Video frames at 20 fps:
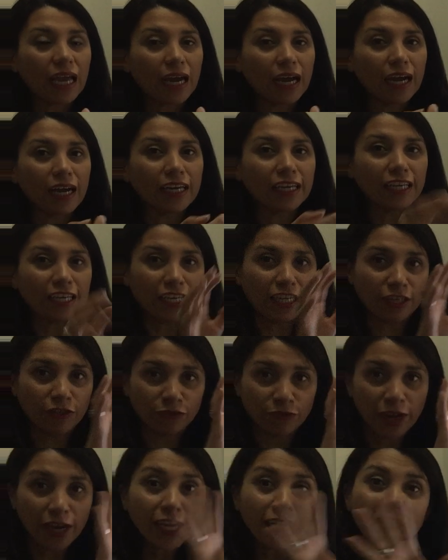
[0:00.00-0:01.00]
I
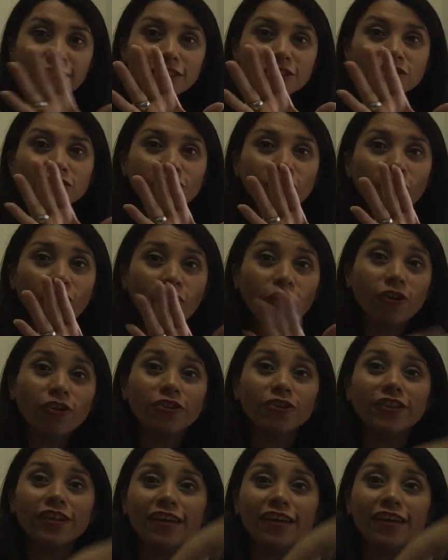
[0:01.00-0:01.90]
erased all